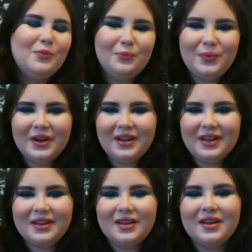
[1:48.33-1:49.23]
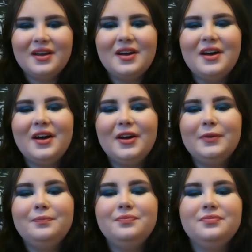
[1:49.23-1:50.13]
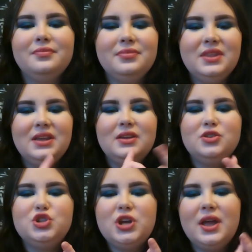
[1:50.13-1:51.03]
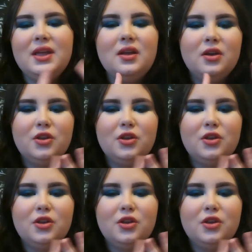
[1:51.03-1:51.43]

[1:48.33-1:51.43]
But the J,